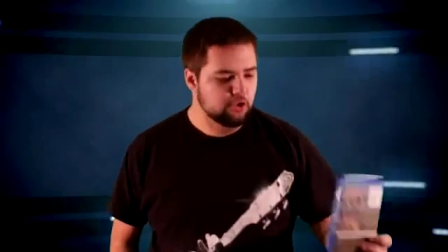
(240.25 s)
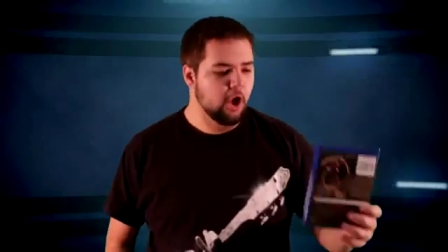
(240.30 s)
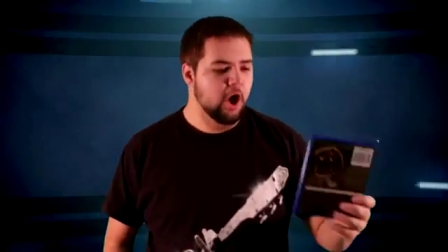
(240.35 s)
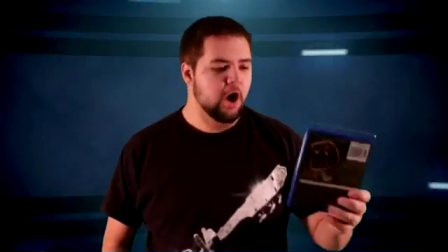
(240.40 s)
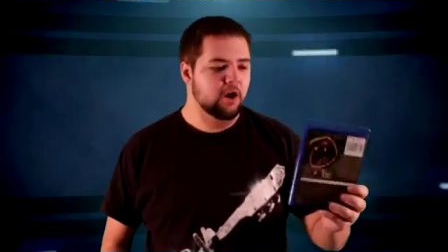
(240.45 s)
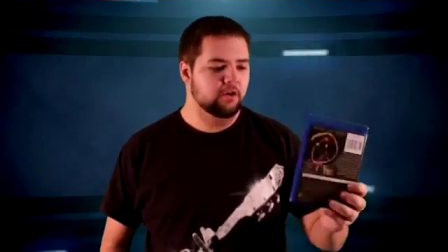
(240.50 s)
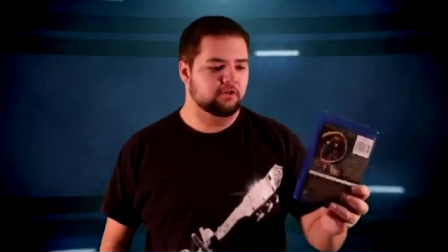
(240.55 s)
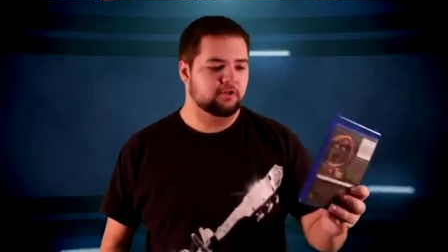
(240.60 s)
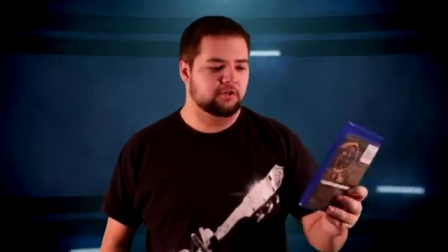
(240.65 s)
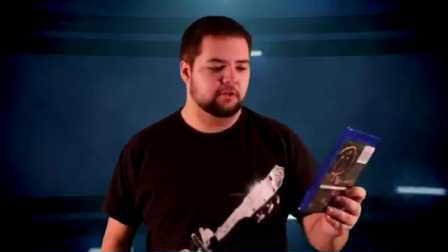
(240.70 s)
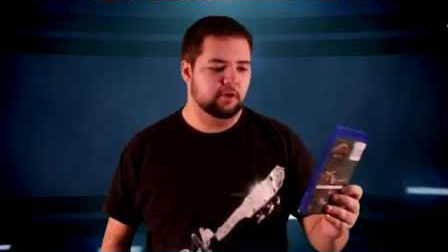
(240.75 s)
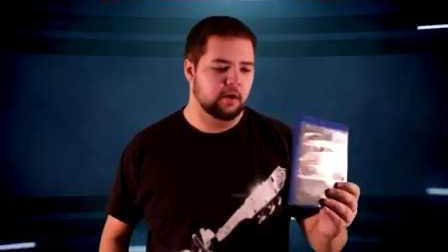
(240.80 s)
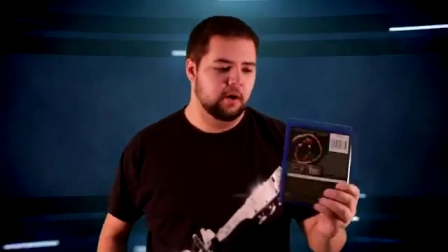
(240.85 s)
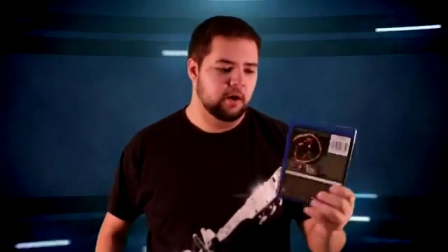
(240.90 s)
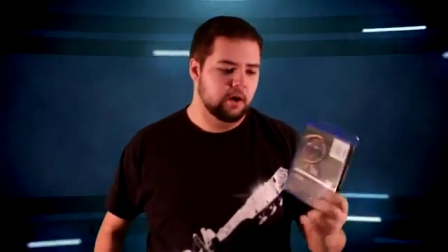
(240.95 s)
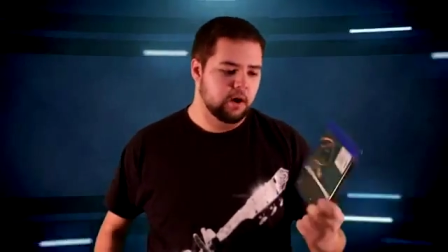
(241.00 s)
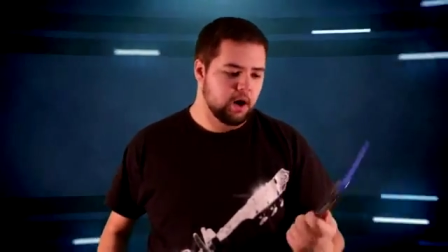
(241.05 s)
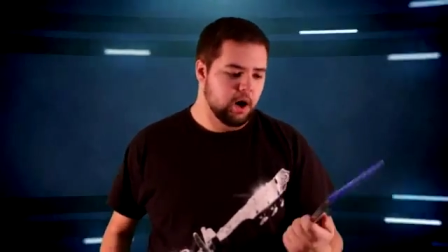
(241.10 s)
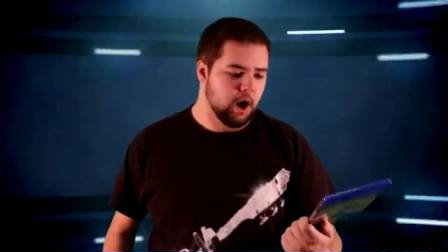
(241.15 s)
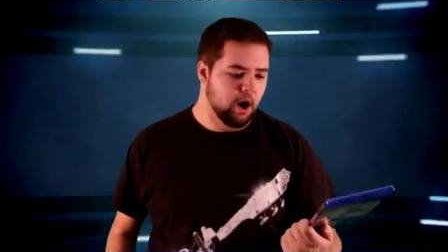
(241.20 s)
This
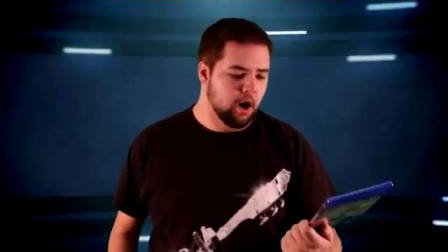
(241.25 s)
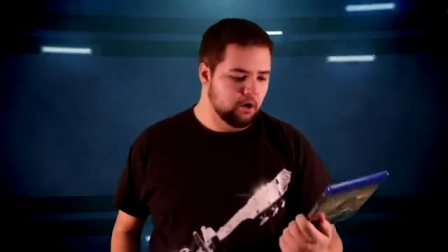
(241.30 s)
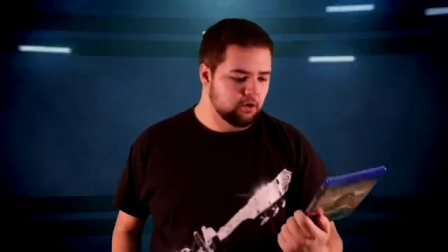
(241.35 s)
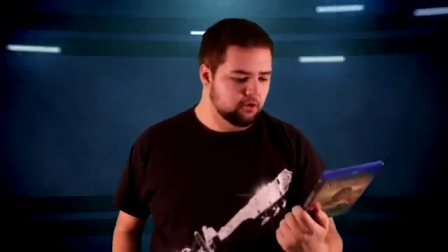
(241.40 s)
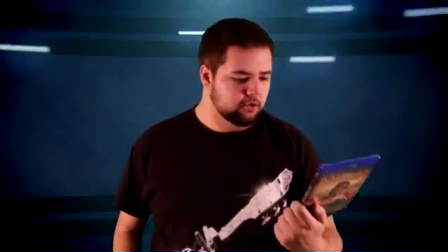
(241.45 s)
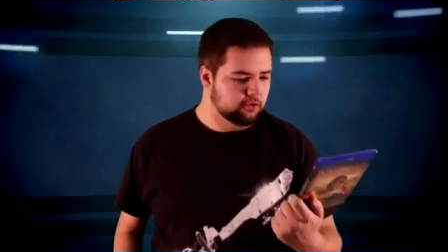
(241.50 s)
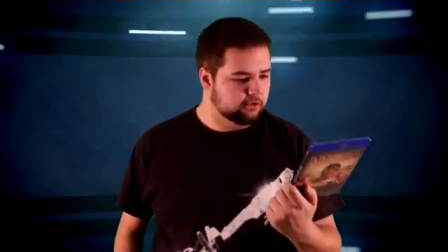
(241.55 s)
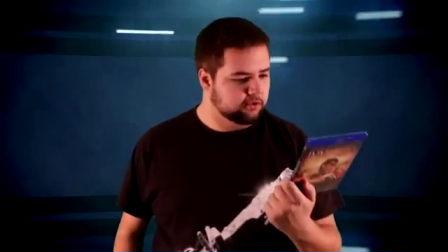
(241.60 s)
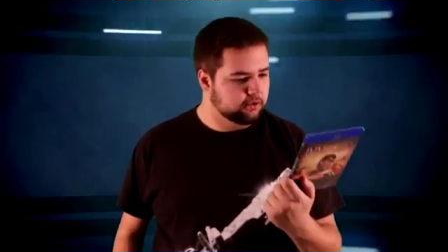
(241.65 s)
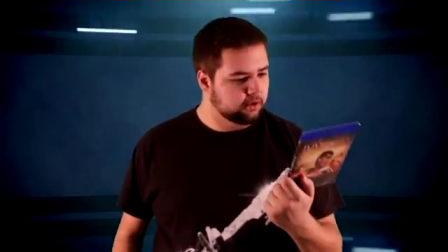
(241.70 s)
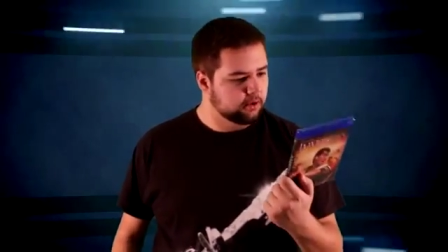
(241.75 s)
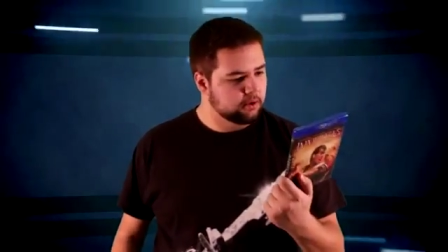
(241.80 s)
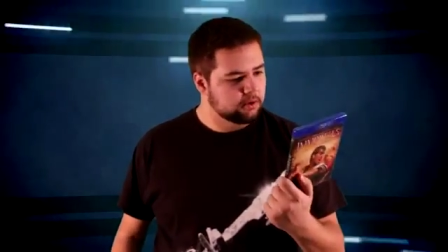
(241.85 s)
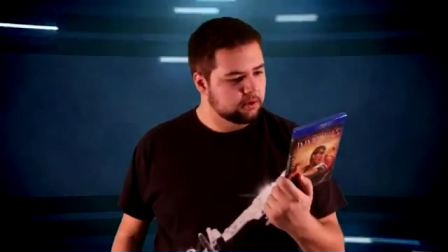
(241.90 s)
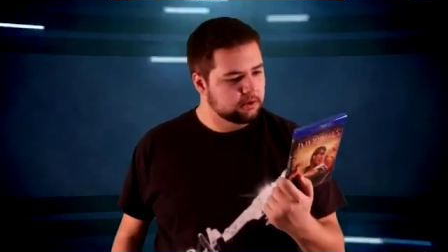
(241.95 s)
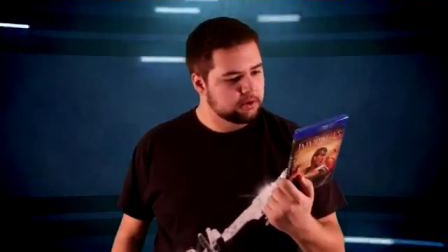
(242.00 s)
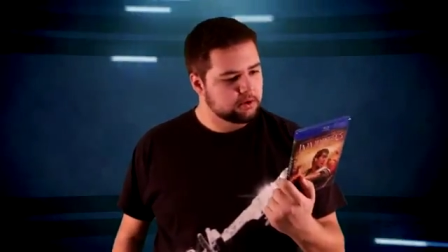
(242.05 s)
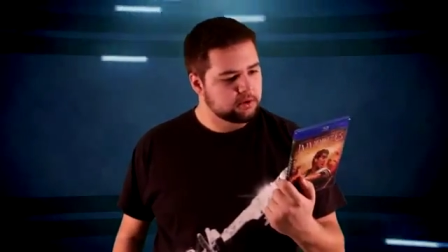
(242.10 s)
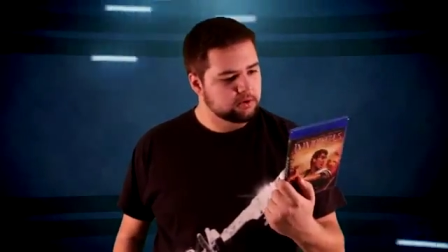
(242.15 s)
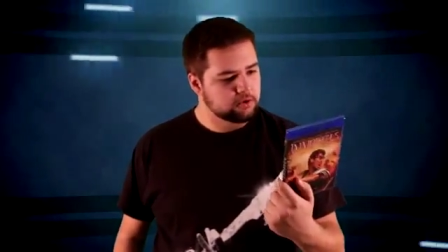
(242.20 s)
is
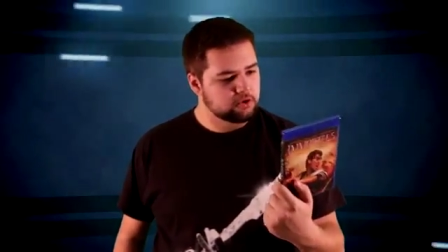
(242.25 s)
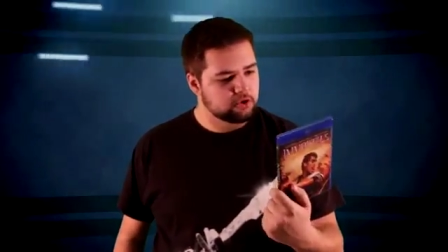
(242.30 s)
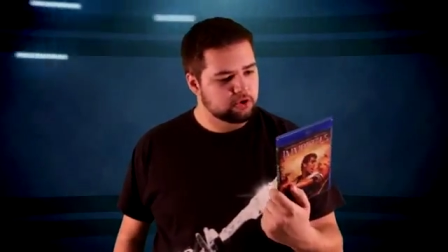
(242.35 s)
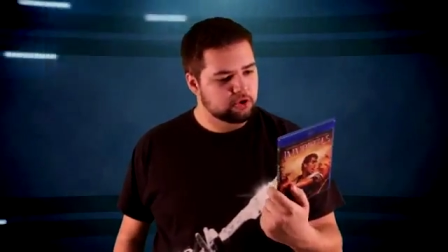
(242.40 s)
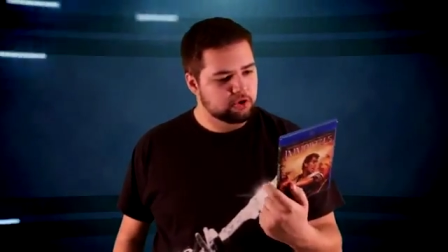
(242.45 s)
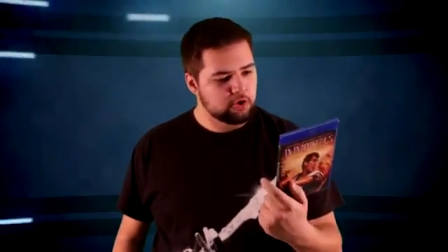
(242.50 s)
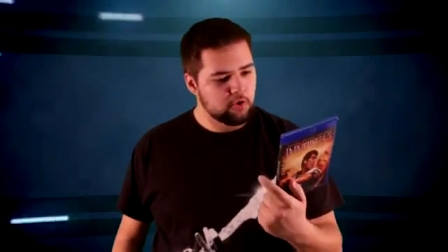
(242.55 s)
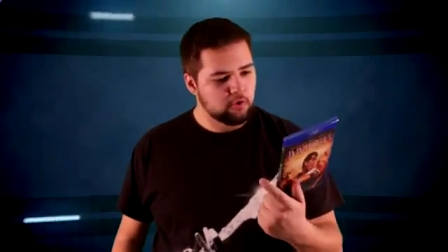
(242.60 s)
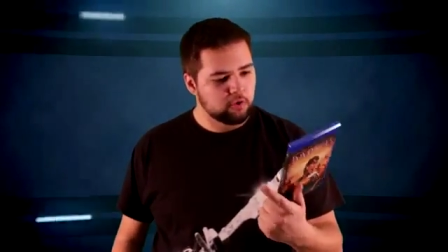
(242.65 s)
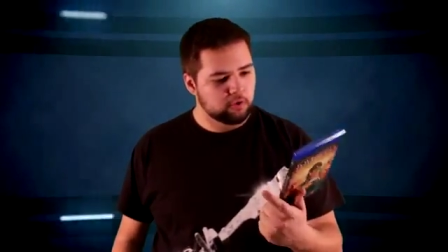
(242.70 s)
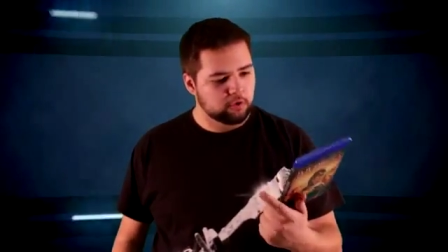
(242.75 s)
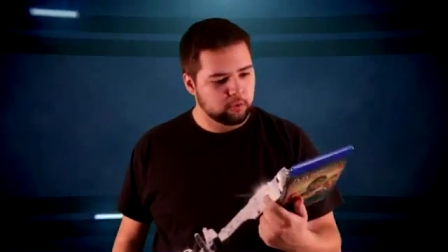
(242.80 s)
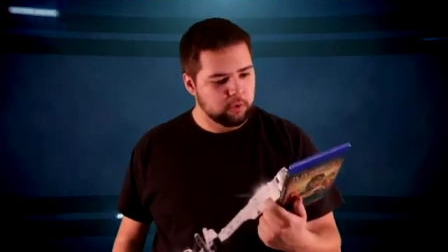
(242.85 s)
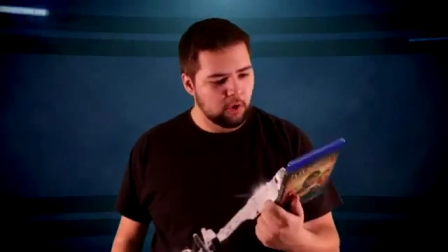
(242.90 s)
Zeus